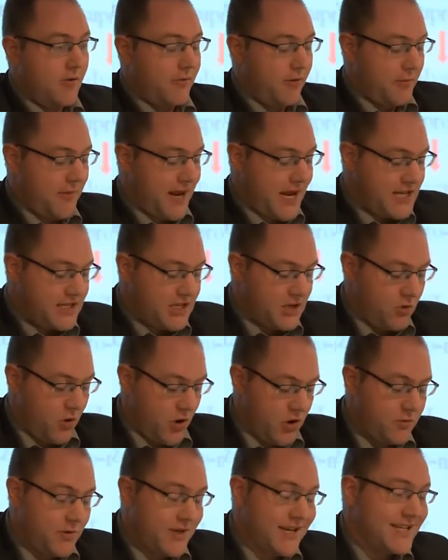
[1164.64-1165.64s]
From
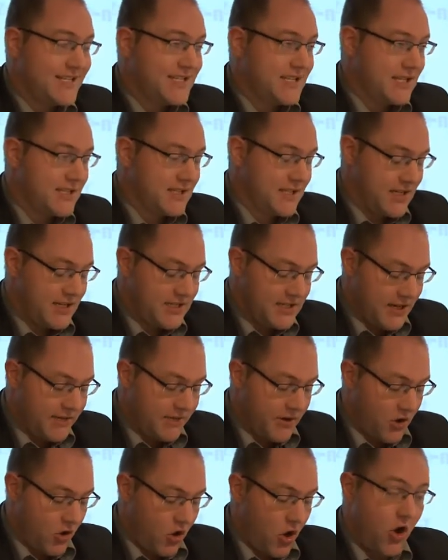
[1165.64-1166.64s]

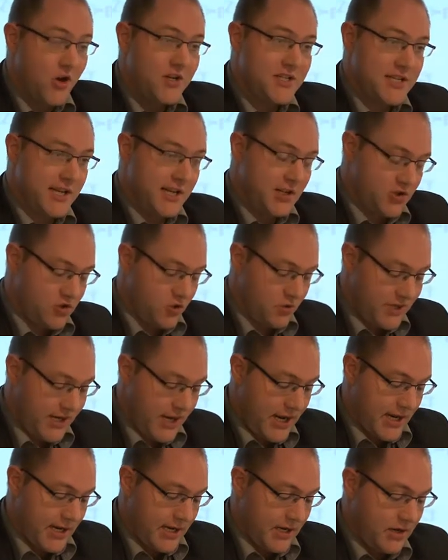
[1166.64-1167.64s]
1867 until
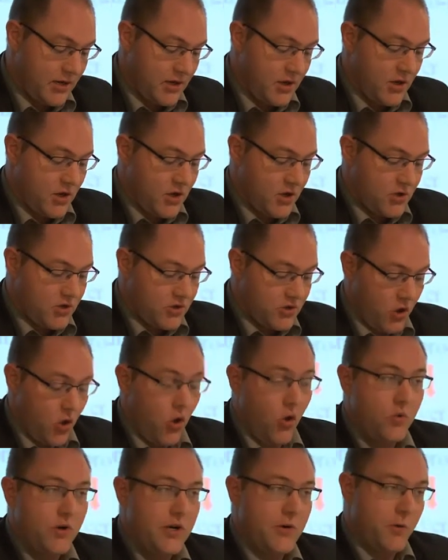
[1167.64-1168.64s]
today, the
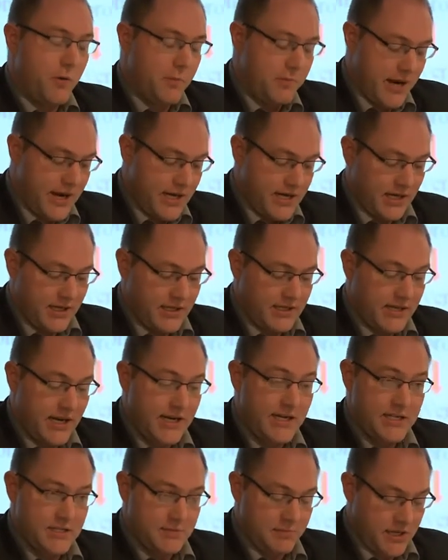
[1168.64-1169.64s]
only remaining
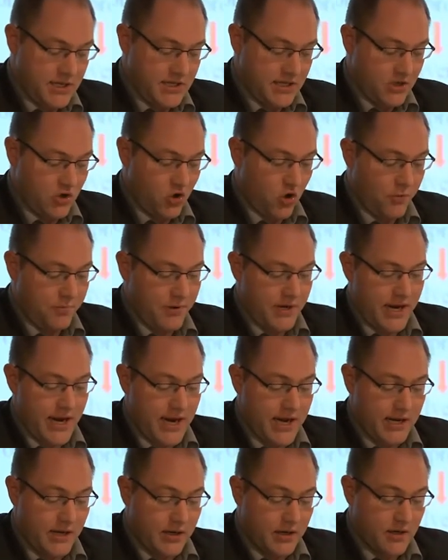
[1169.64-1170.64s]
Danish mint in
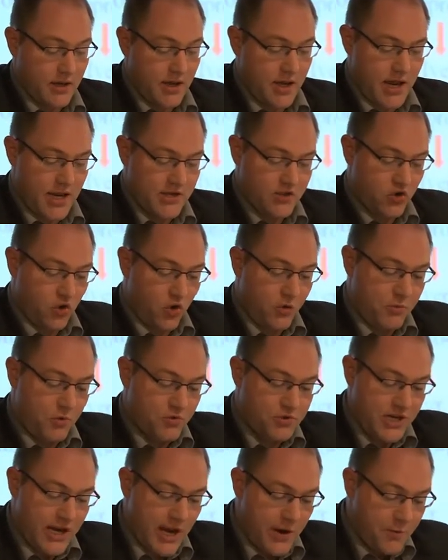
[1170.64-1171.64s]
Copenhagen has
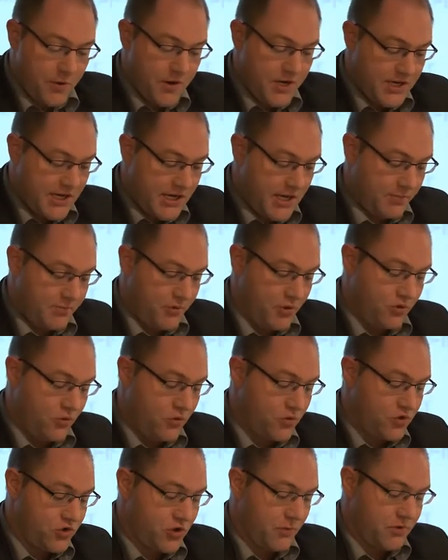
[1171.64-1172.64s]
almost every year
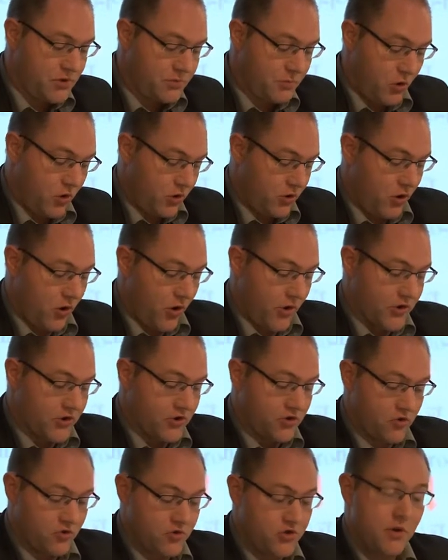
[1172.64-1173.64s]
produced some small
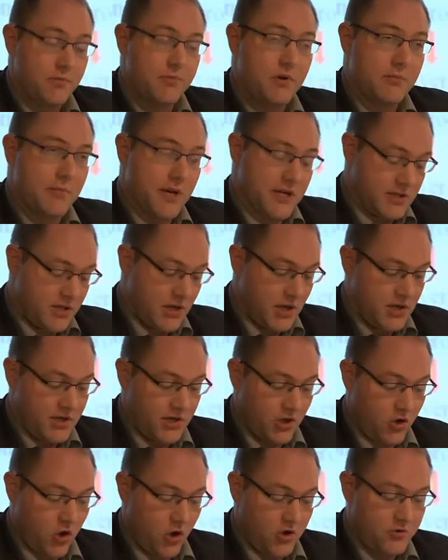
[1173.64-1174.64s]
coins to supplement
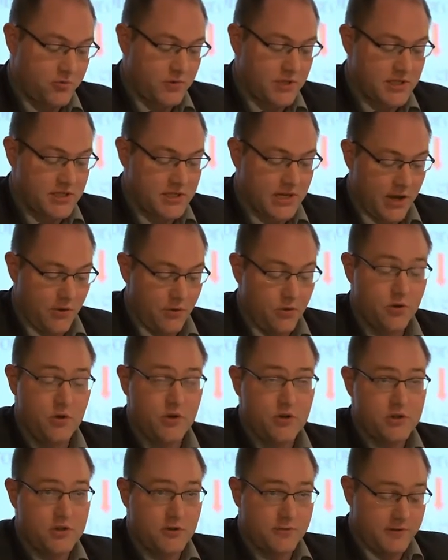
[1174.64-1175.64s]
the country's now
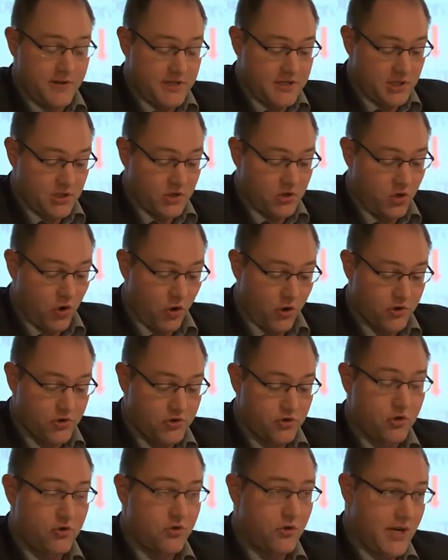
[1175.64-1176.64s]
sufficient coin
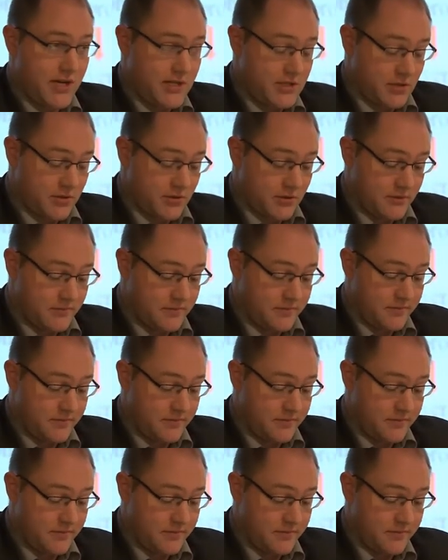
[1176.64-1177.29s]
circulation.